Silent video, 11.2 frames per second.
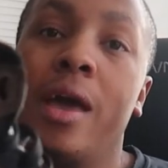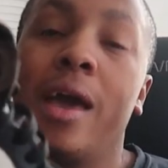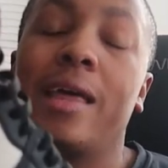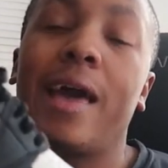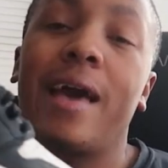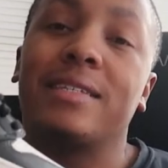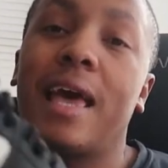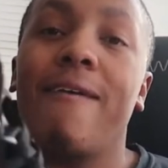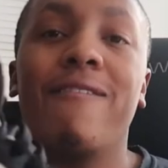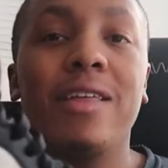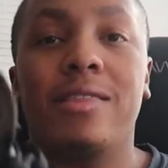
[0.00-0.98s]
It has
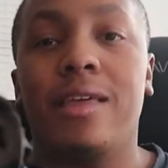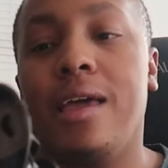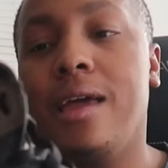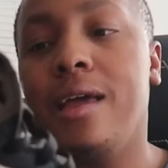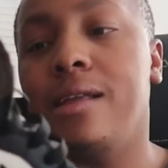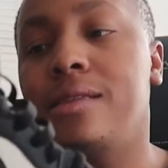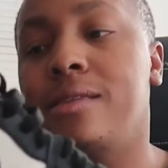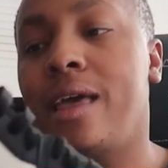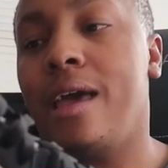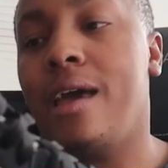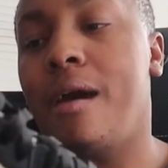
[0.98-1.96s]
everything
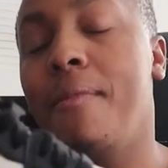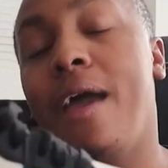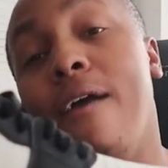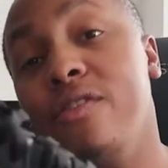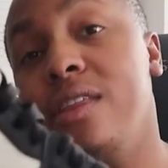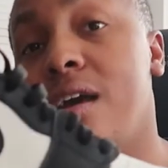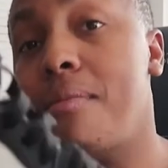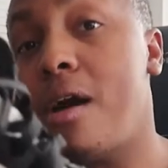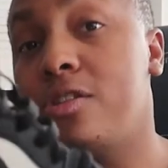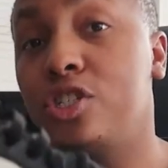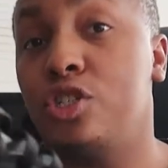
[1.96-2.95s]
that, everything
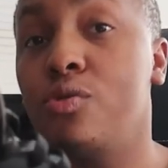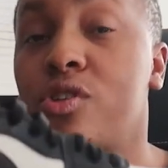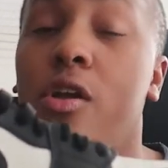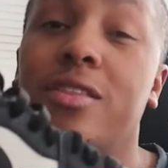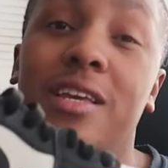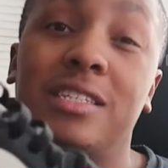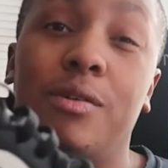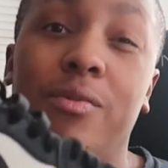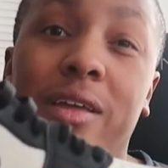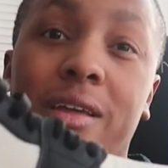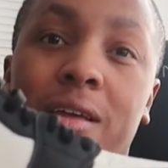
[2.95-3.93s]
about the shoe is all the things
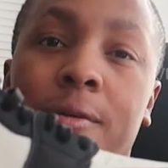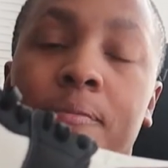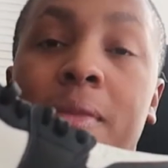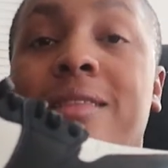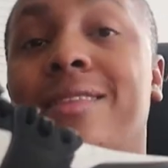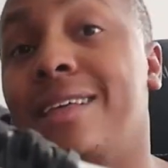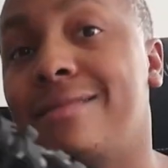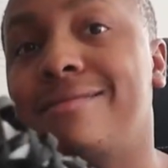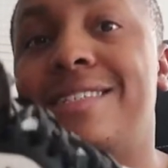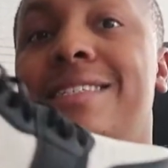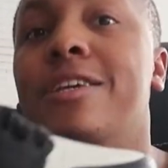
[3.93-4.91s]
that we,
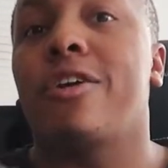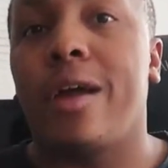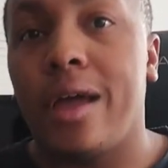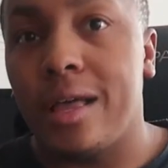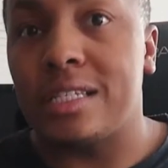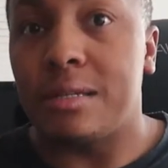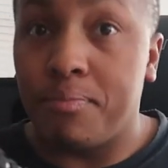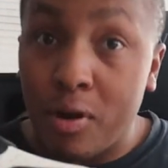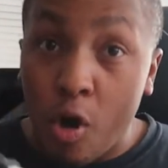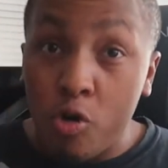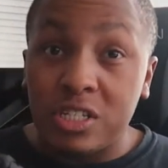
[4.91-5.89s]
that sneakerheads
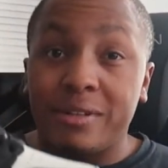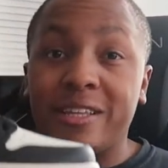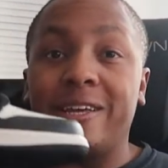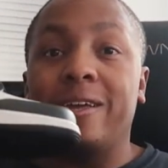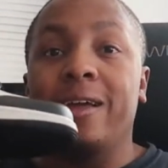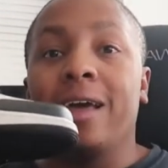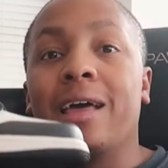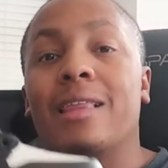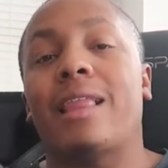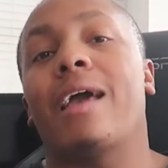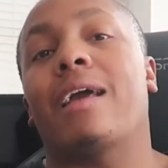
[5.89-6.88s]
supposedly
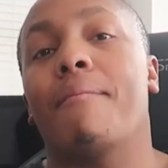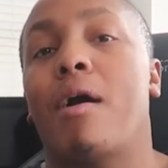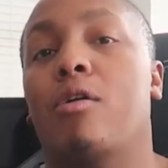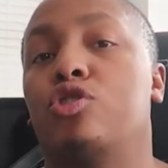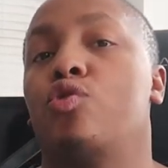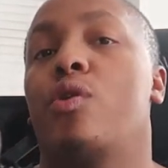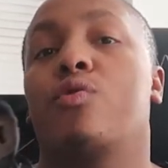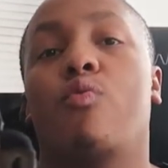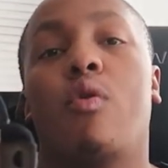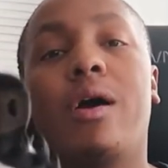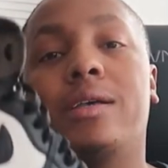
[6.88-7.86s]
like about
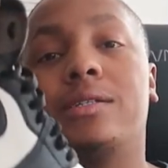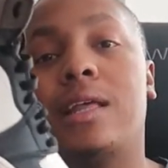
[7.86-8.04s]
Jordan 1s.